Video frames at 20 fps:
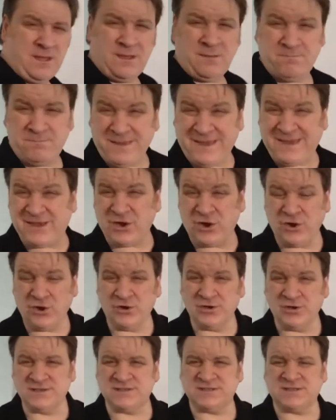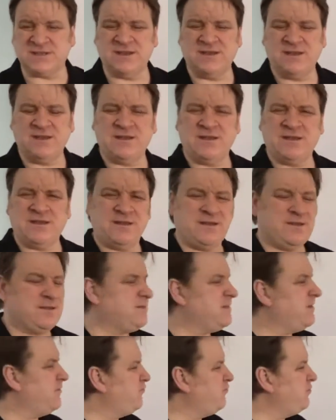Because They're
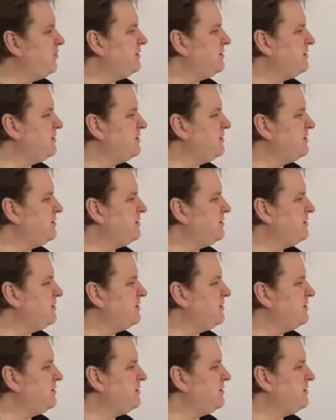really